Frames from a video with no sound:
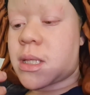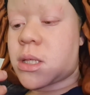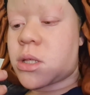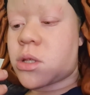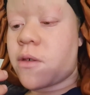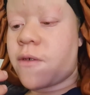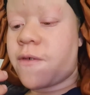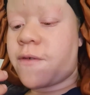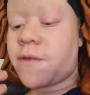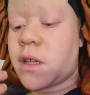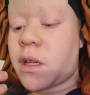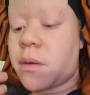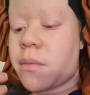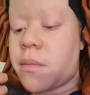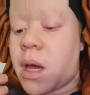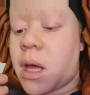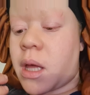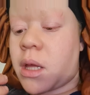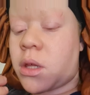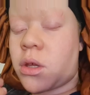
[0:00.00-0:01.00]
it
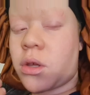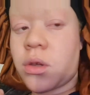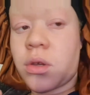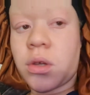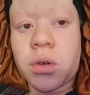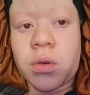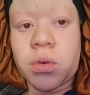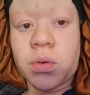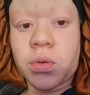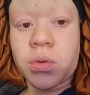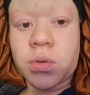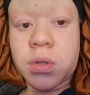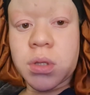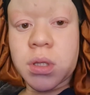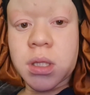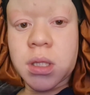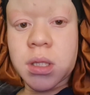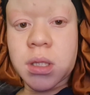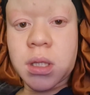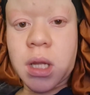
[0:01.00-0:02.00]
softened my
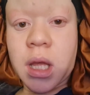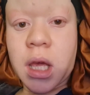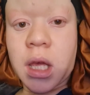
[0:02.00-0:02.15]
cuticles.